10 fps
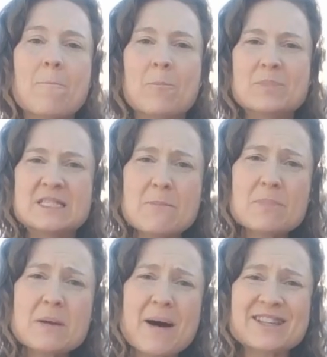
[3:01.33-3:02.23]

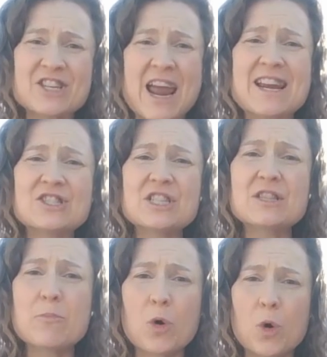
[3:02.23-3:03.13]
Simply by changing
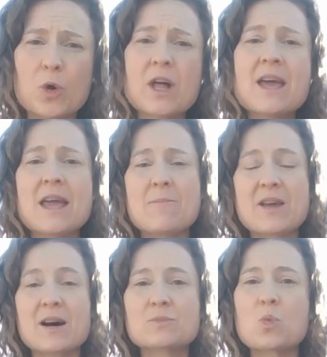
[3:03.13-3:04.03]
the pull, it
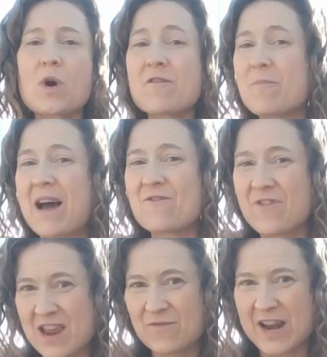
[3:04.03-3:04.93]
becomes one of my
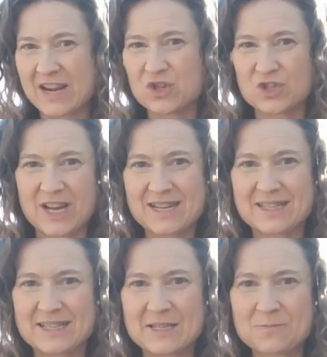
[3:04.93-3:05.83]
favorite
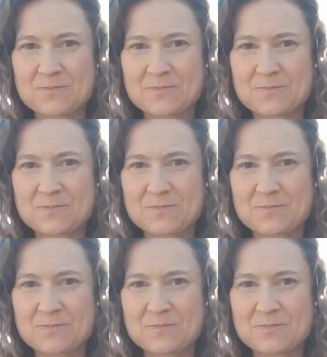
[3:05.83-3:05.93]
exercises.